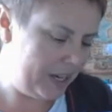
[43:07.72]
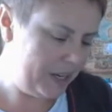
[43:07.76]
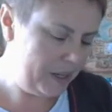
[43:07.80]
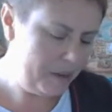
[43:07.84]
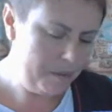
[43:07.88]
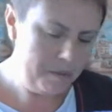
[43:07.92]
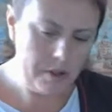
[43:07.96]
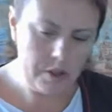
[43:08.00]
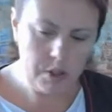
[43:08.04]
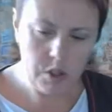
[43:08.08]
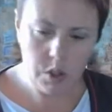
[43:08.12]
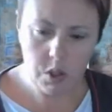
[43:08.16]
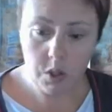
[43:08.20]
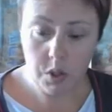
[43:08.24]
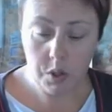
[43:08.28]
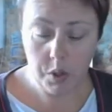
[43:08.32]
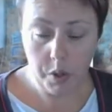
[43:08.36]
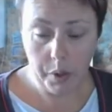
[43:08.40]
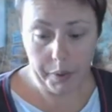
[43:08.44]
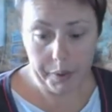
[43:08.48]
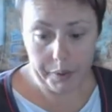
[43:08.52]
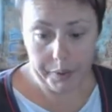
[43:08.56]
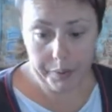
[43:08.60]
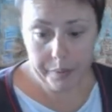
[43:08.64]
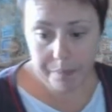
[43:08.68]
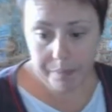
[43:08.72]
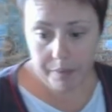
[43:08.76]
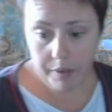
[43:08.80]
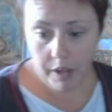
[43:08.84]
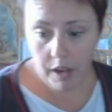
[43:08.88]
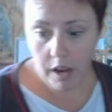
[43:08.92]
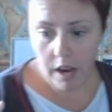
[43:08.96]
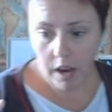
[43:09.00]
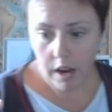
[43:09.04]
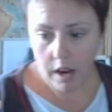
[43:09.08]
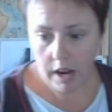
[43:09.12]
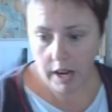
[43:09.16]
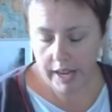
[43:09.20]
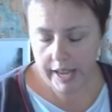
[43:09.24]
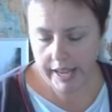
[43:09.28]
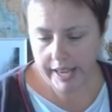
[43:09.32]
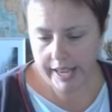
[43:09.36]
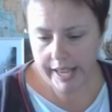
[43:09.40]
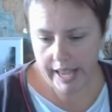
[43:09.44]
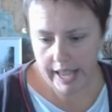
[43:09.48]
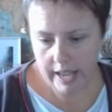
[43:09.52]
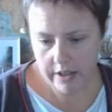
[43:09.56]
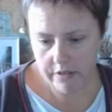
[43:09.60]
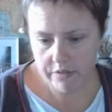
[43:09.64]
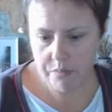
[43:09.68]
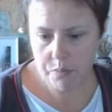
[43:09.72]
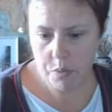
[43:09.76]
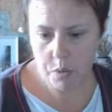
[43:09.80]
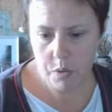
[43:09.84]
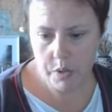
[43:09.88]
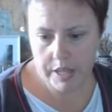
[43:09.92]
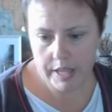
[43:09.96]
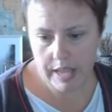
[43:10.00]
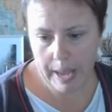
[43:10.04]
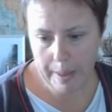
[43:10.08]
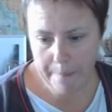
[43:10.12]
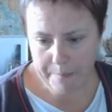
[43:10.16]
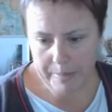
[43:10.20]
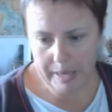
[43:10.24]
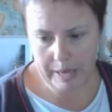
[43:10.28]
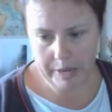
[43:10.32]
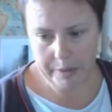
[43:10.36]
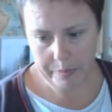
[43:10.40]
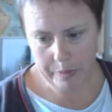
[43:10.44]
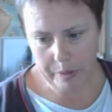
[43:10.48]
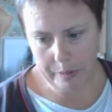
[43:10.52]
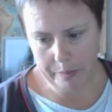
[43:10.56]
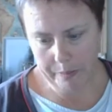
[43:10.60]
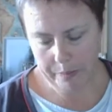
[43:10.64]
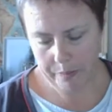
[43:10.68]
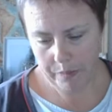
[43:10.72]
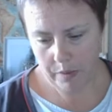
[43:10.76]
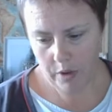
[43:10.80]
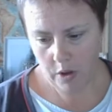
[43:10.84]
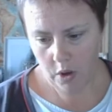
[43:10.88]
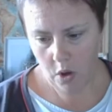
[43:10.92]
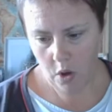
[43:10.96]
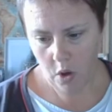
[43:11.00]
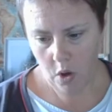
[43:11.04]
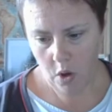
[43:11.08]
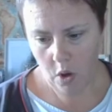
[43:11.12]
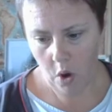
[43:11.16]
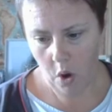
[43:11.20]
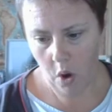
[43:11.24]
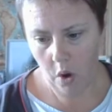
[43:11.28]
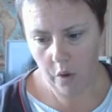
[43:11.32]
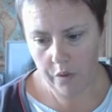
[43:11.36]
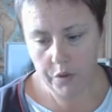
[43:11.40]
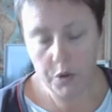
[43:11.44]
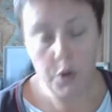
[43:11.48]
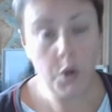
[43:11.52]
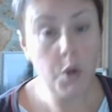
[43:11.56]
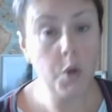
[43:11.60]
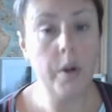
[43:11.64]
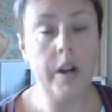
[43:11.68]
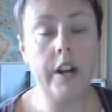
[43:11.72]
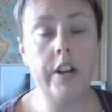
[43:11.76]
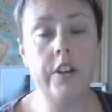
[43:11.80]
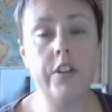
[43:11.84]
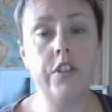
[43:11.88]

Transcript: so I have put a minimum of